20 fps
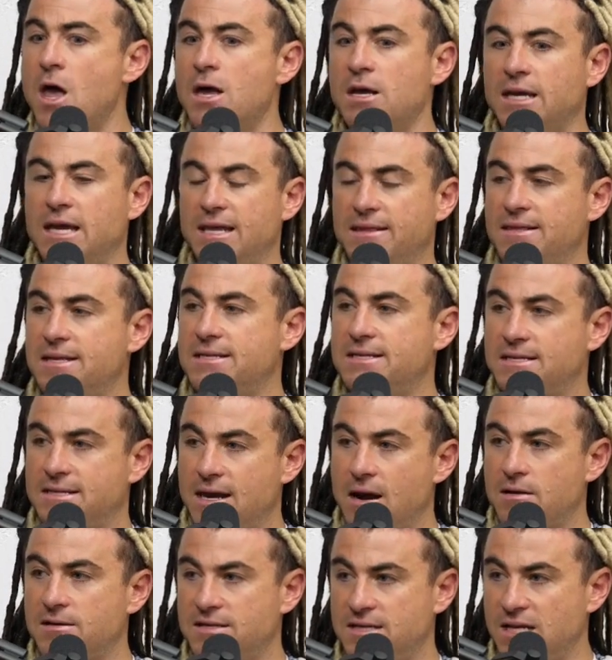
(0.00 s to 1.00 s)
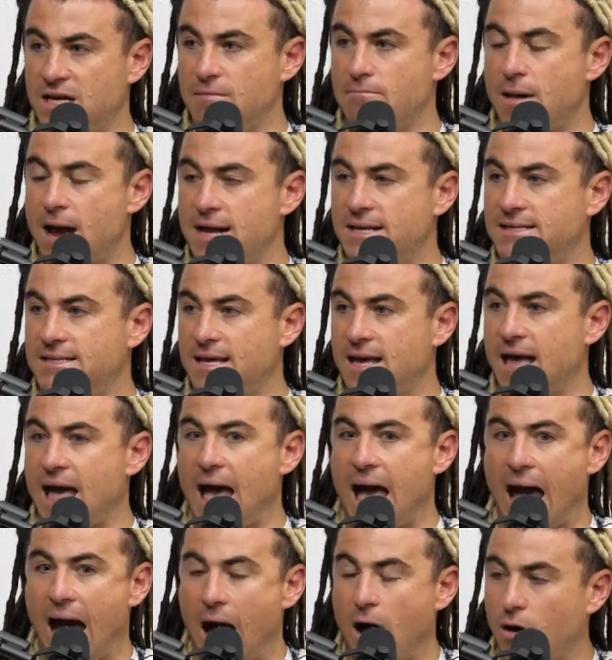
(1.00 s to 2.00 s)
Get this scarcity mindset
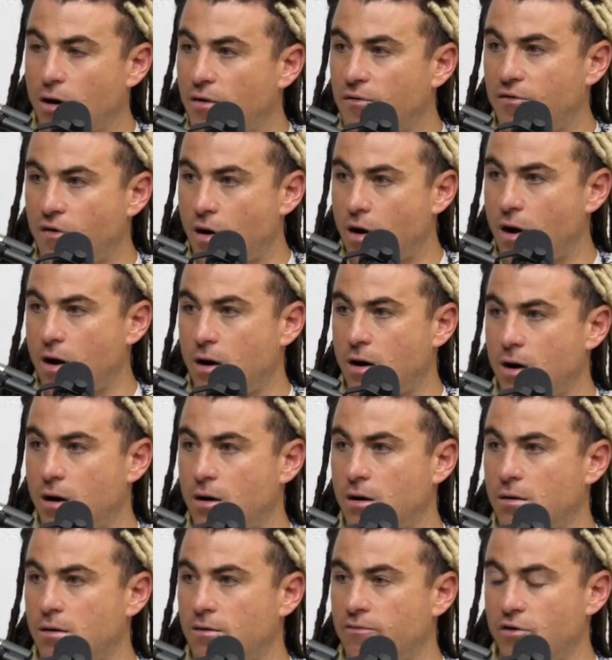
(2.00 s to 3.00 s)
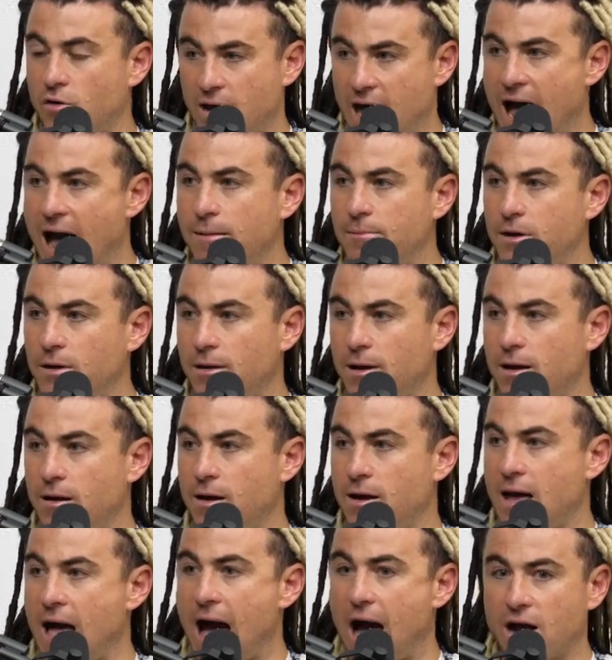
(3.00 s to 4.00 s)
out of our vocabulary,
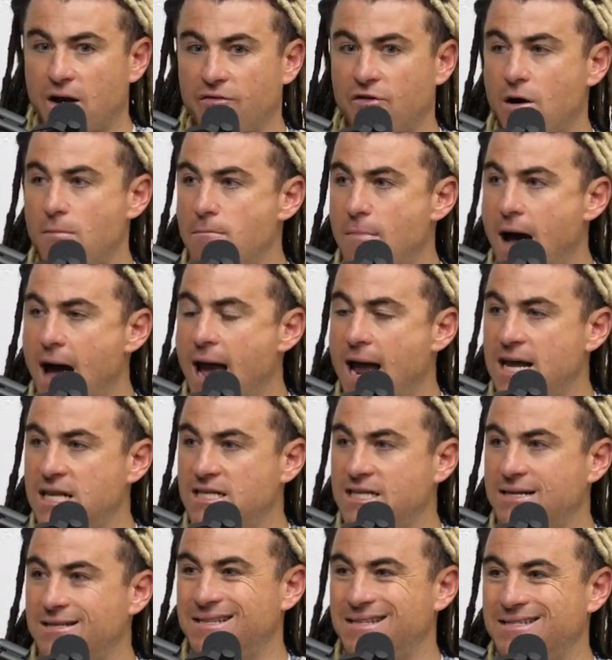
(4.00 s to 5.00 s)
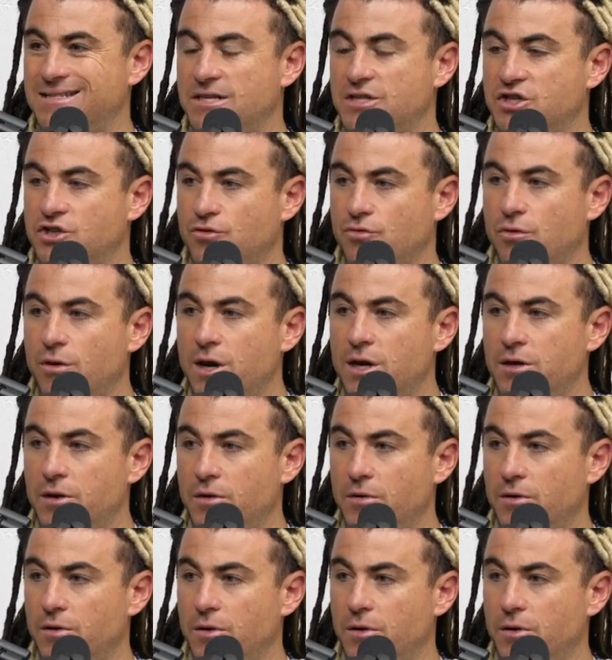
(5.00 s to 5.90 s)
out of our minds, because destroying you.